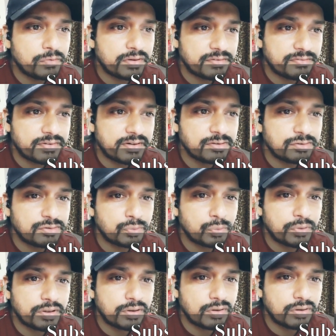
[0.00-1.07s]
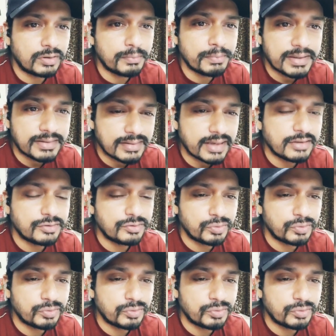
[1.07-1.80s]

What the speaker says: a reference story or a baseline